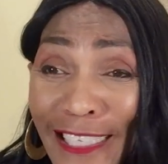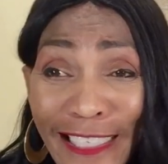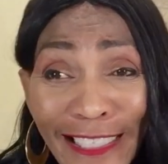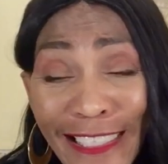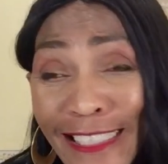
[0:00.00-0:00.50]

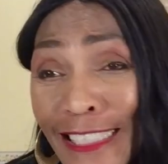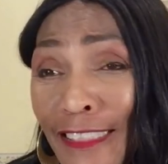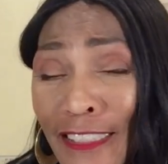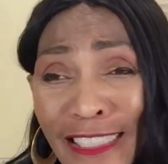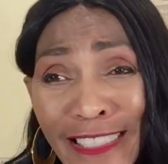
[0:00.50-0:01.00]
Honey,
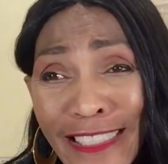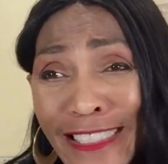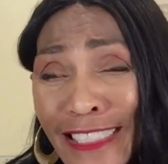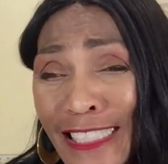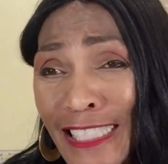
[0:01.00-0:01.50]
this is
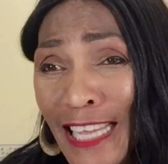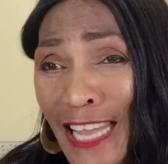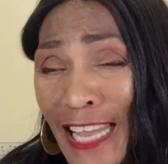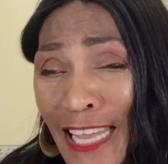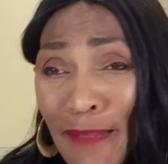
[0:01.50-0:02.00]
the
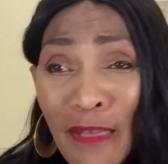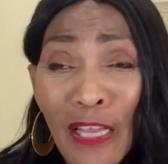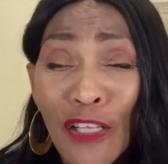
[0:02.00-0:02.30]
time